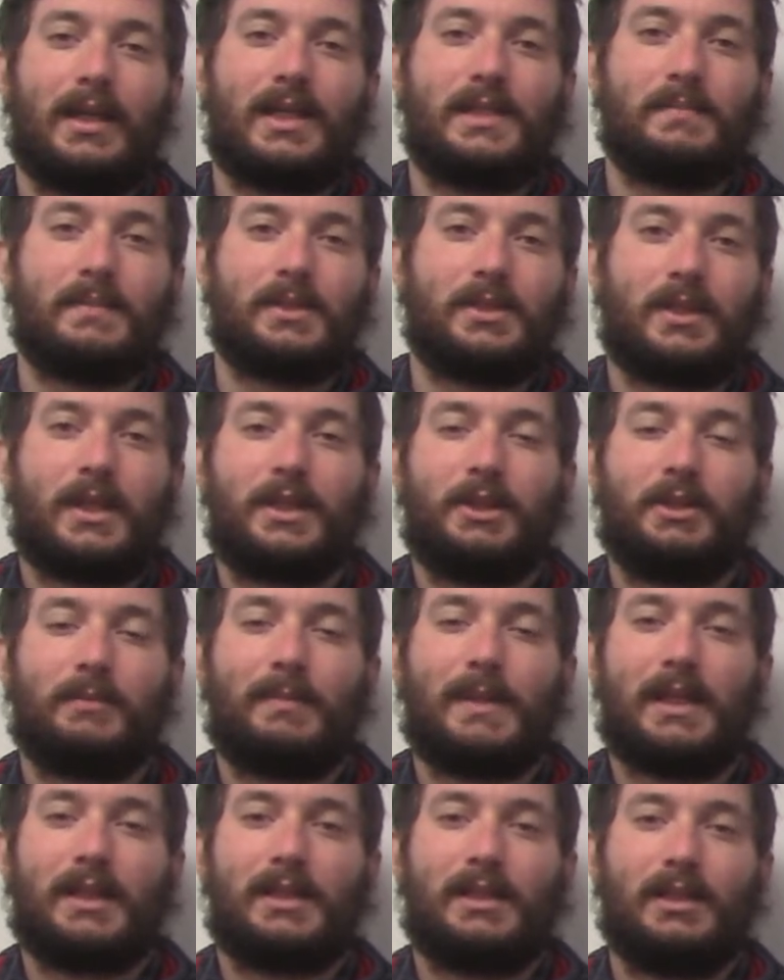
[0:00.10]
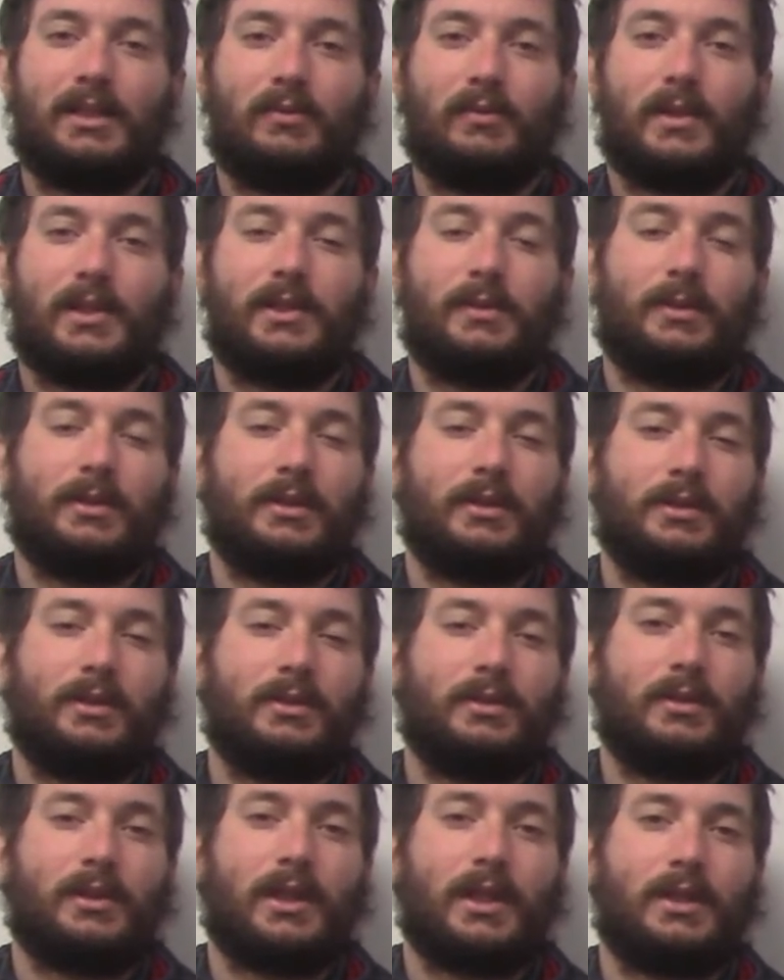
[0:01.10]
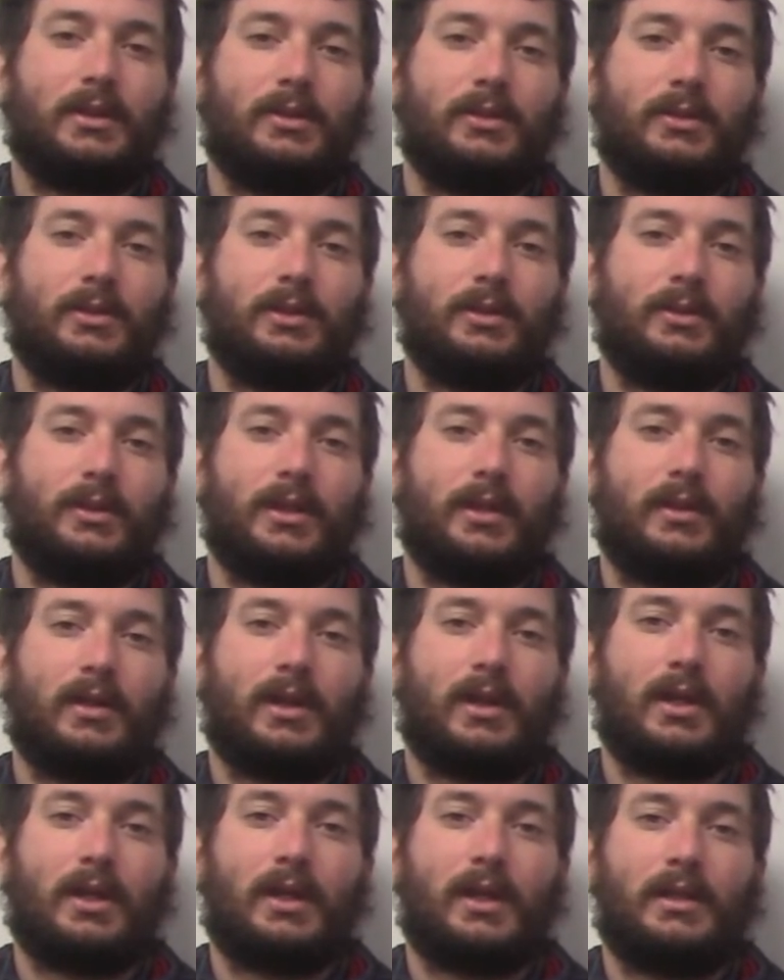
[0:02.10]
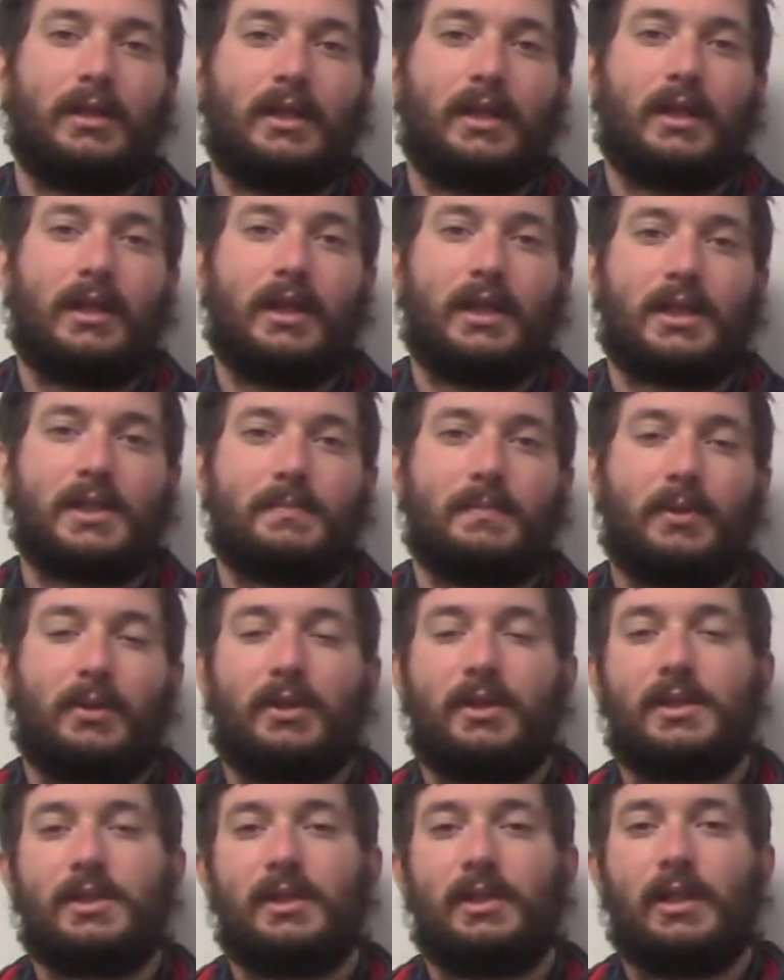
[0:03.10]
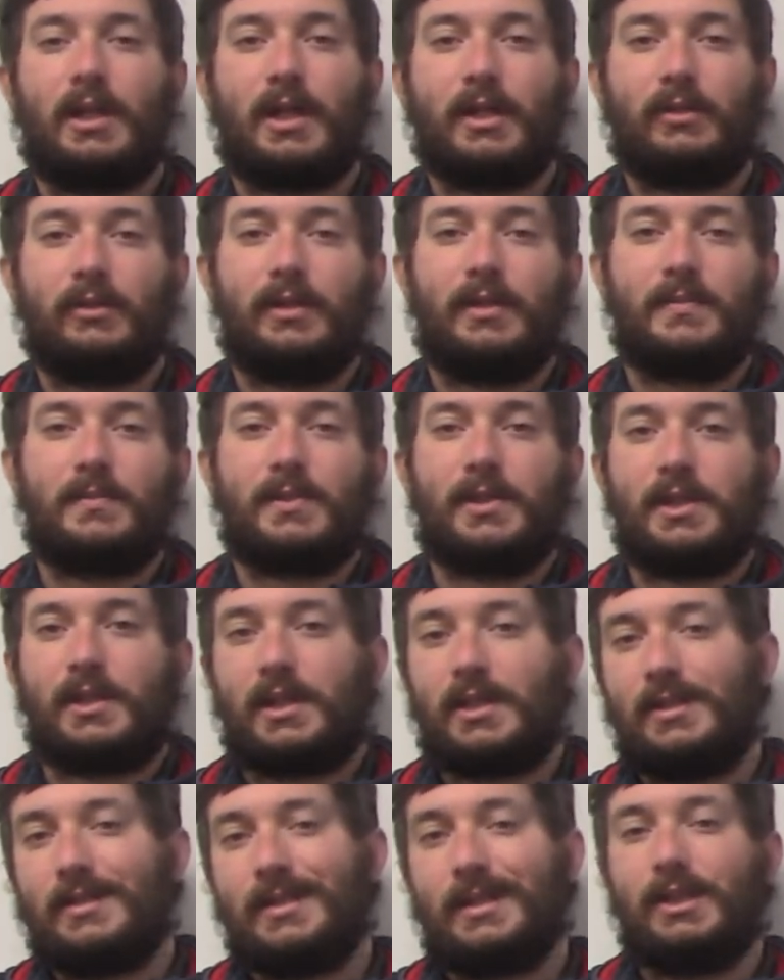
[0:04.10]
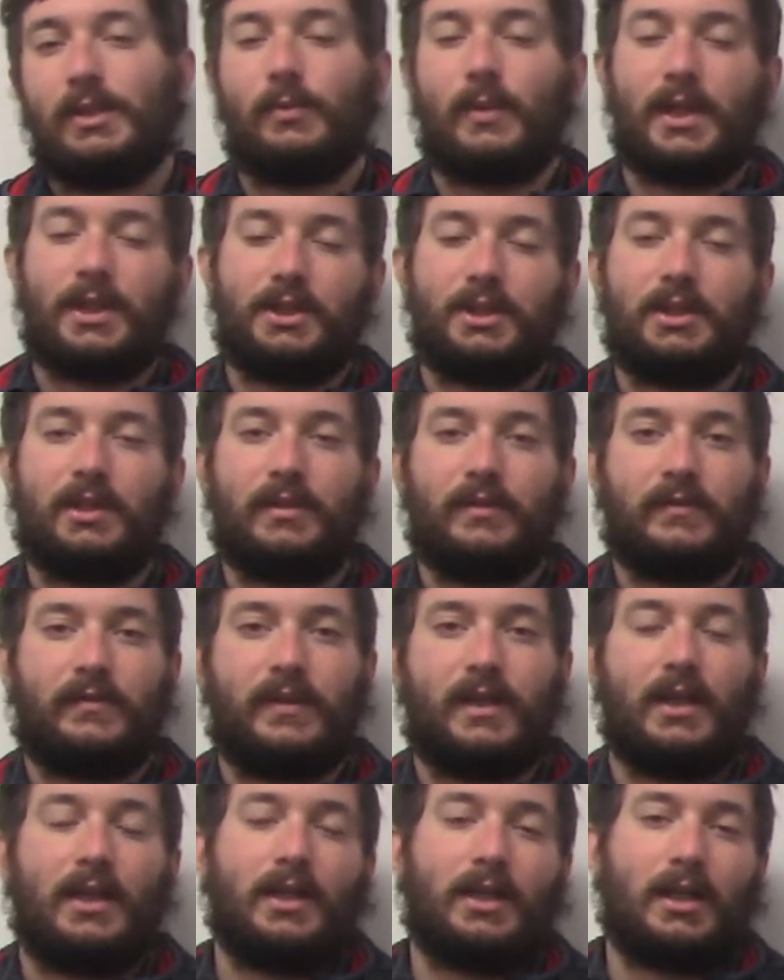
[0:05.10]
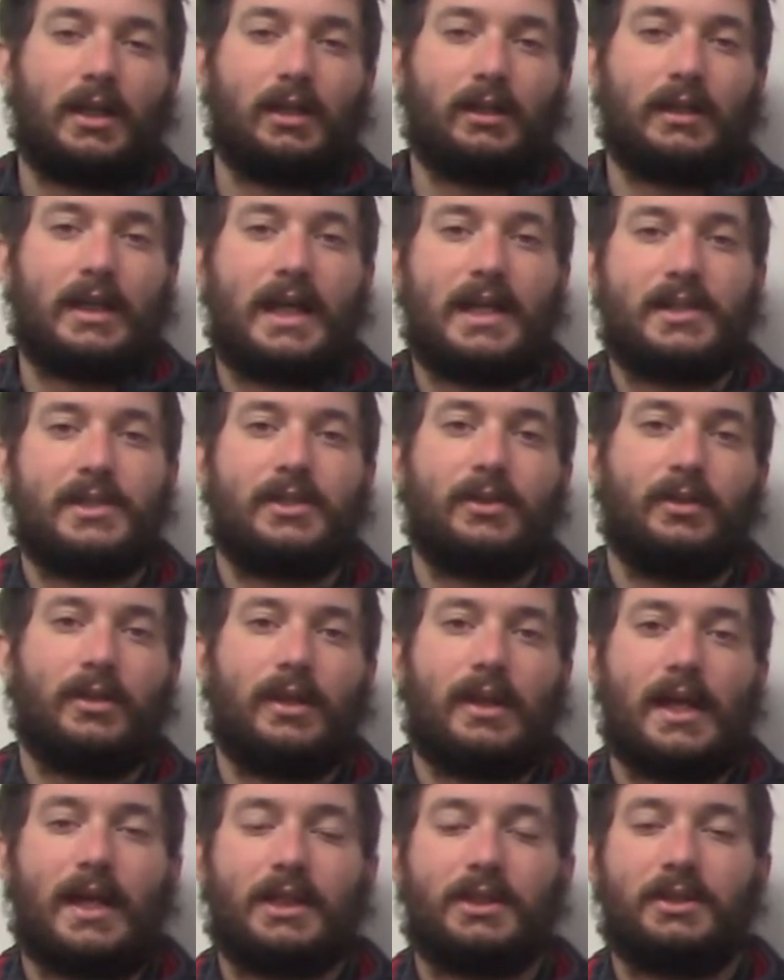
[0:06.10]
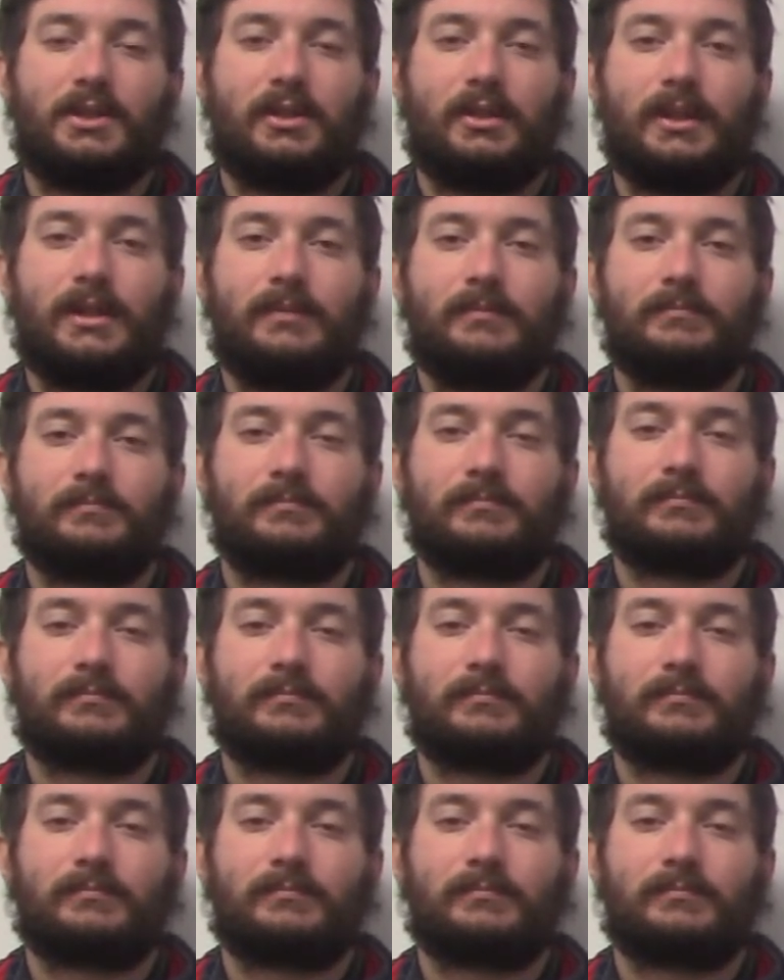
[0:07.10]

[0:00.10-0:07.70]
Mr. Hedrick back here with you in a new unit on exponents and logarithms. It's a continuation of our last unit actually,